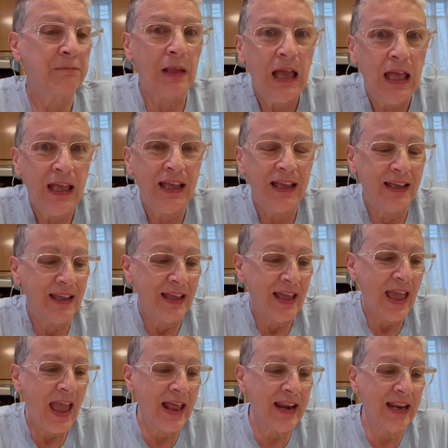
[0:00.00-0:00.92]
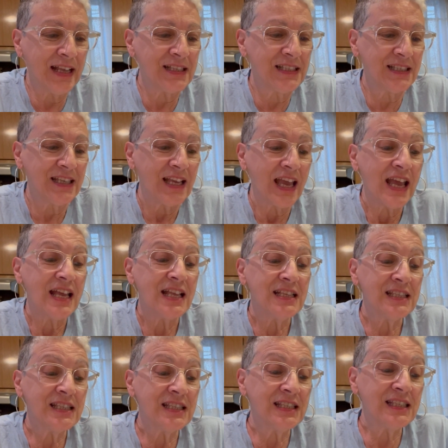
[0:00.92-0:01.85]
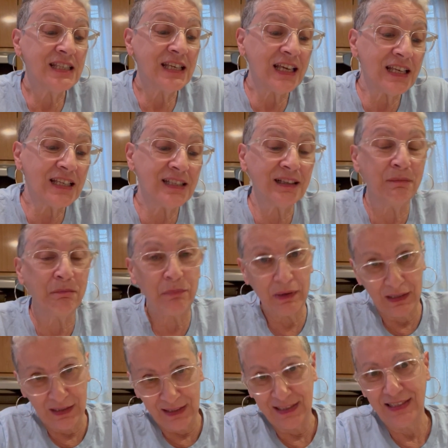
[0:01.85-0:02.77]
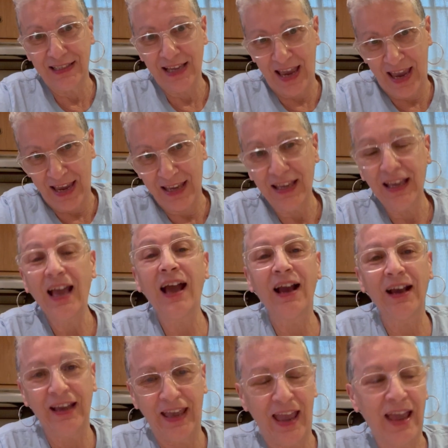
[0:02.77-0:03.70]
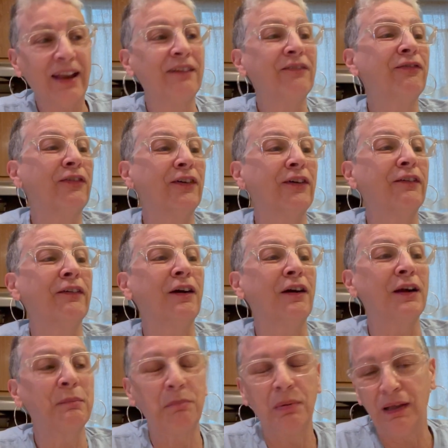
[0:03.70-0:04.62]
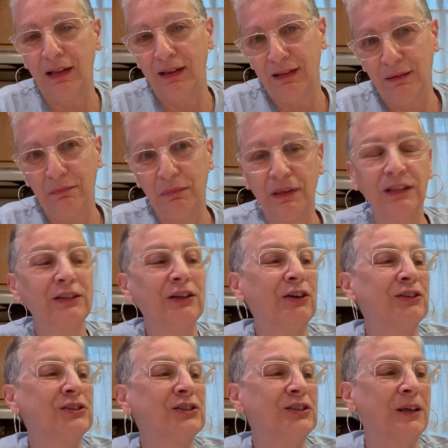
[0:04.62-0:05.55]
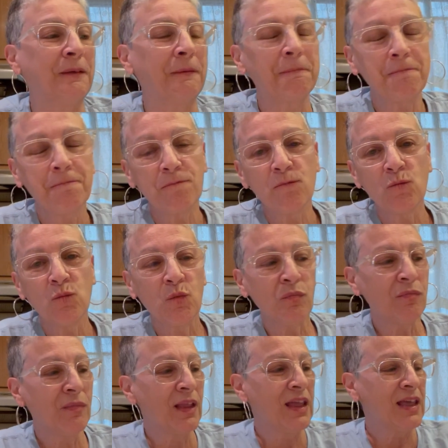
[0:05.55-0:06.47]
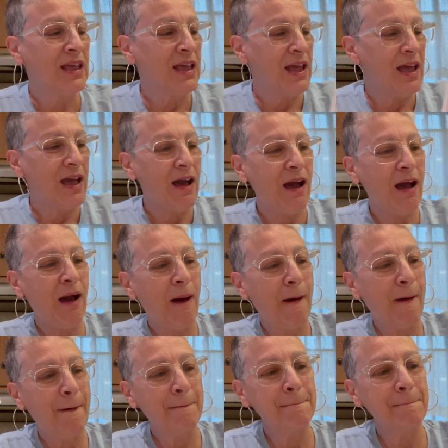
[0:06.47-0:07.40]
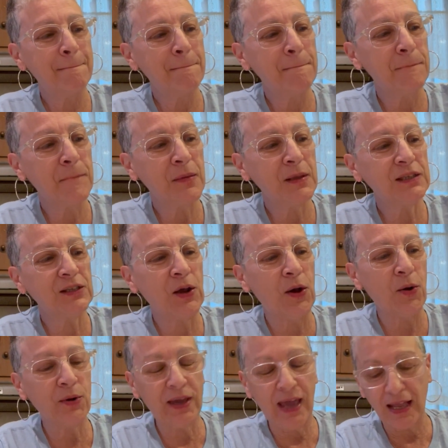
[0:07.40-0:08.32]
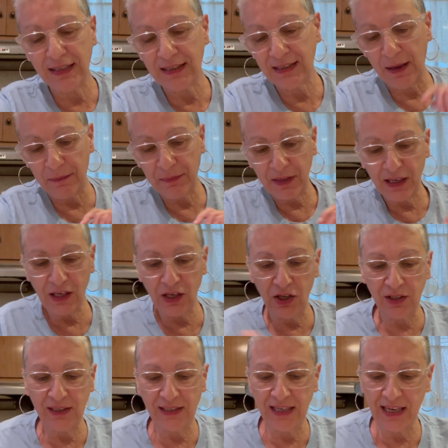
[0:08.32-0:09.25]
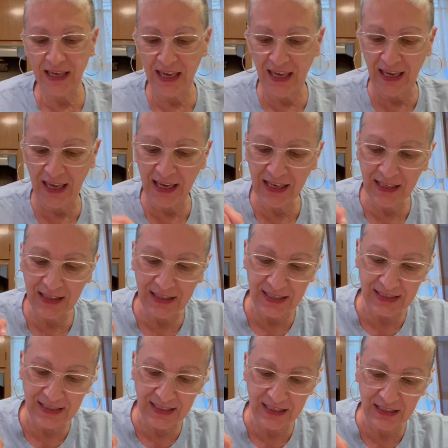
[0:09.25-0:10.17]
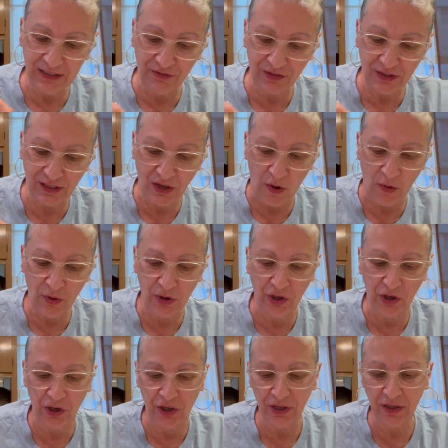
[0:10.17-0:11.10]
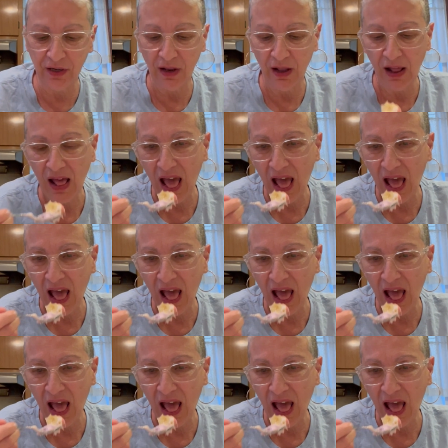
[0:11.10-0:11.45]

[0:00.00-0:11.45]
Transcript: and it's Diesel Billy Day again for uh, Bill Bill Kershaw. Um, so get something good to eat. This is so good.